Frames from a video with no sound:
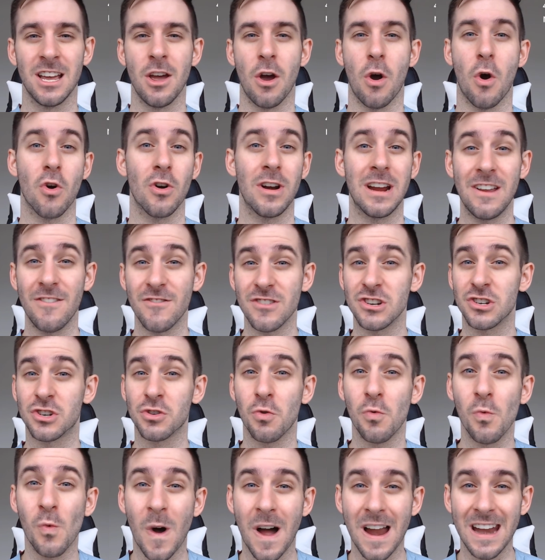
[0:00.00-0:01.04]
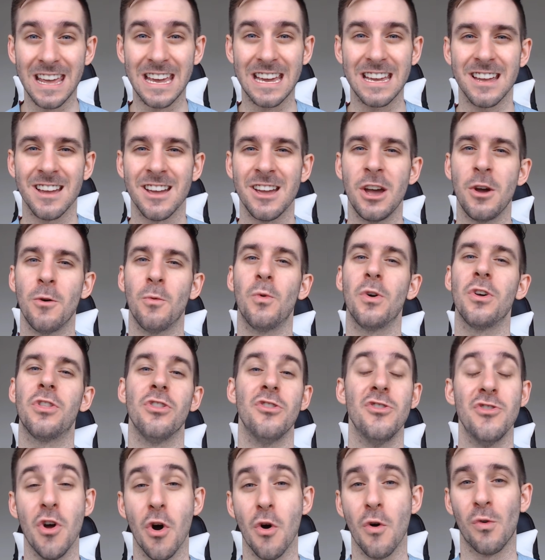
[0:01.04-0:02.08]
or even 20 with
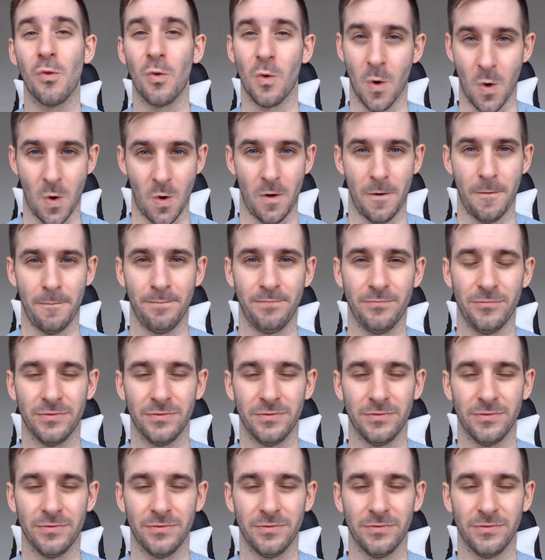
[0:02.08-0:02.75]
no roll.